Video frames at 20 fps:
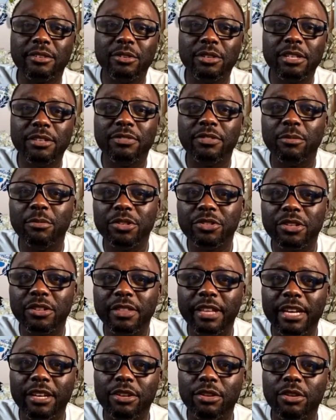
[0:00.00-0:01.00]
Good
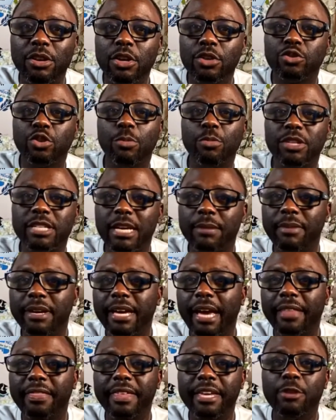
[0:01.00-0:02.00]
information. Thank you. So,
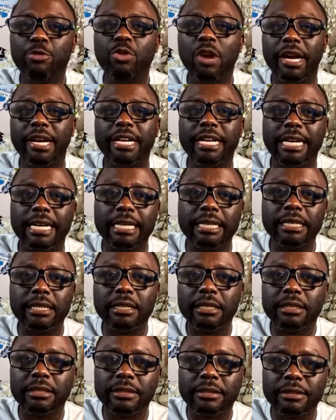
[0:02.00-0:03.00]
Mutembei, I think we are
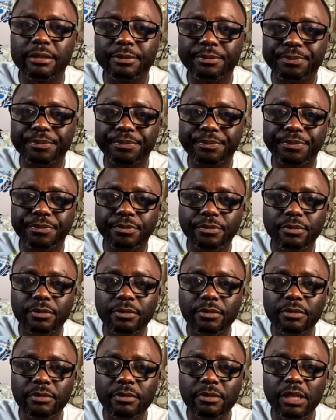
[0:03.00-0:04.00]
done.
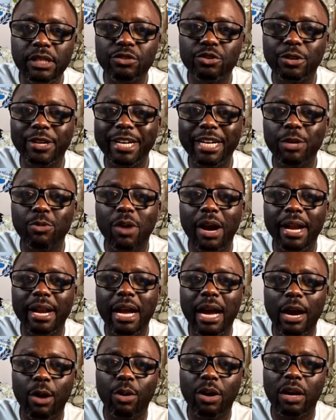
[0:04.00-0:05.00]
It's already
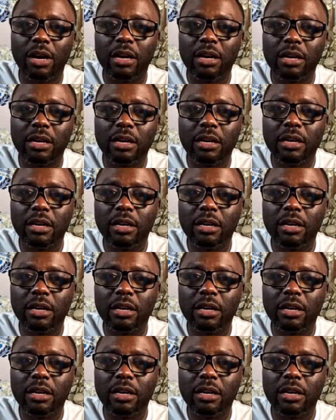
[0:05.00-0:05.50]
1 hour.